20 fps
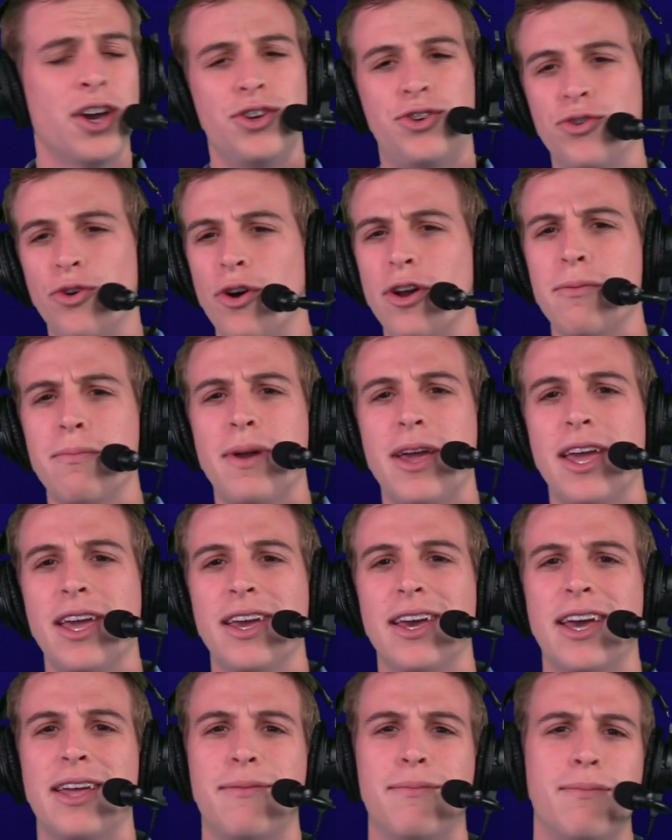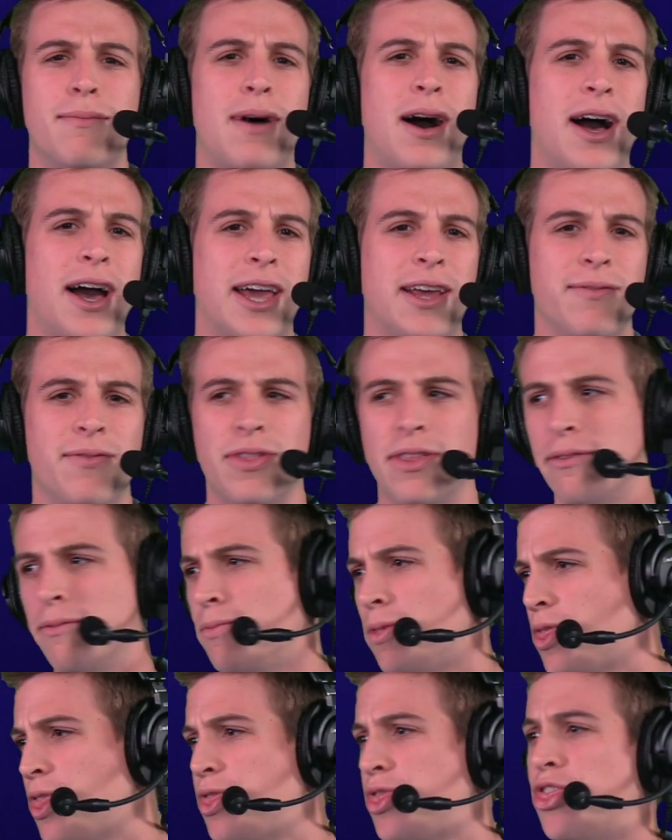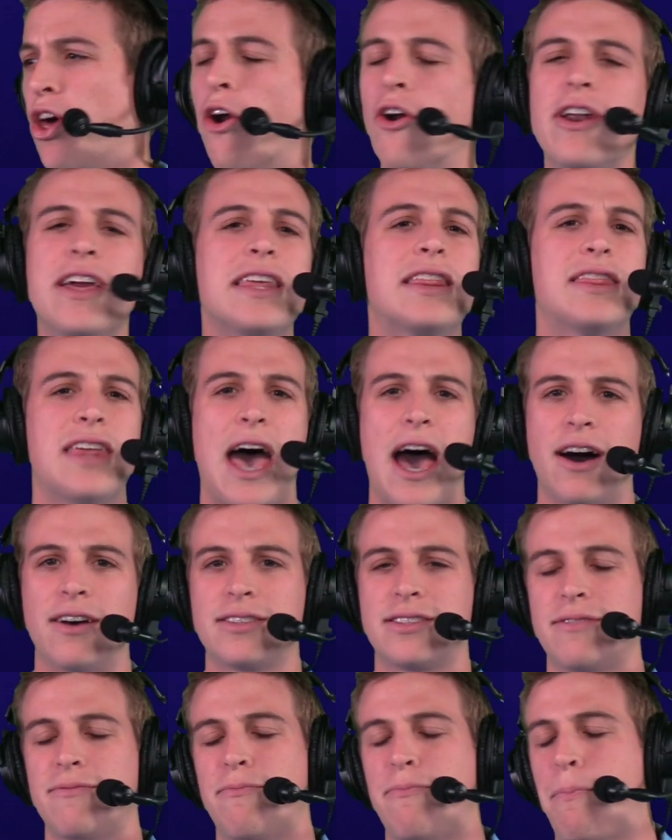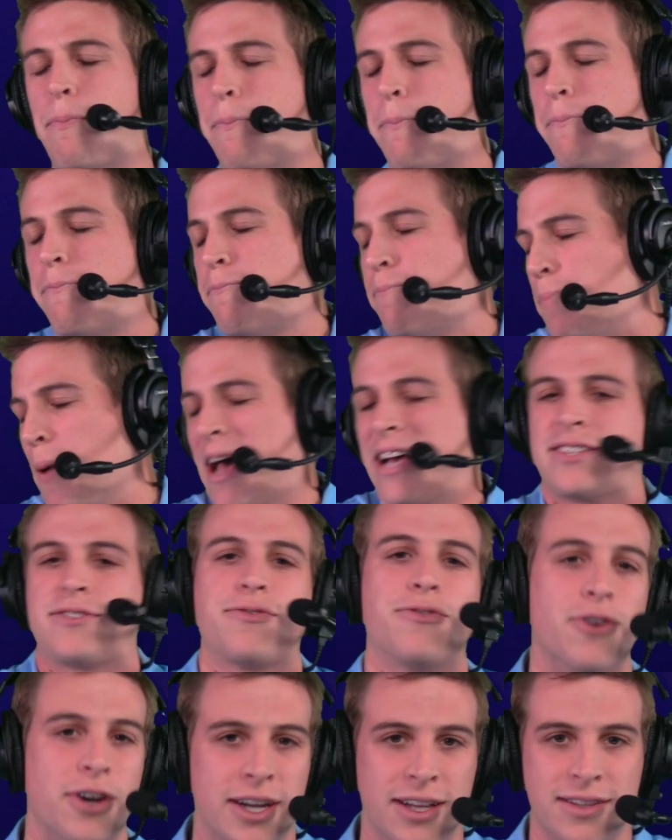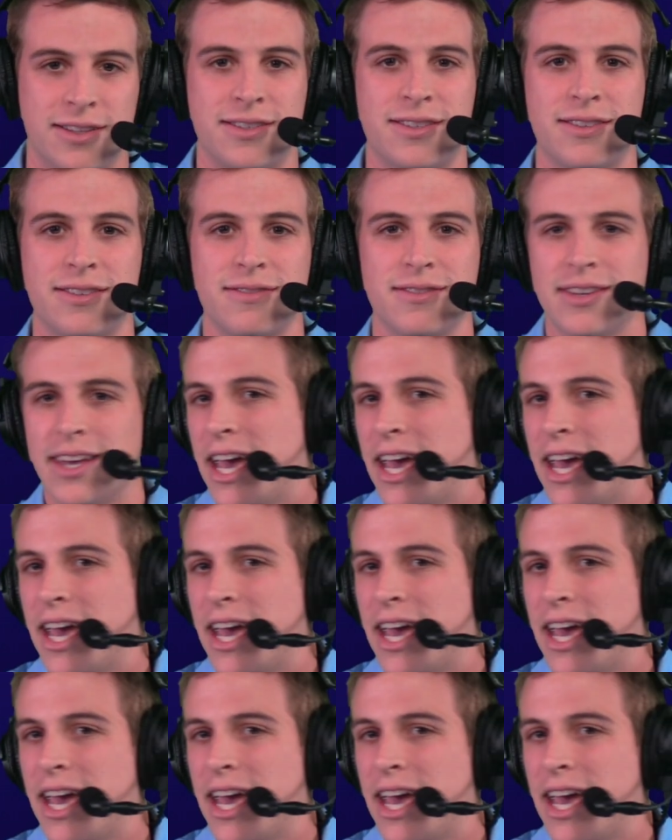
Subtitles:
Join me and my 30,000 best friends.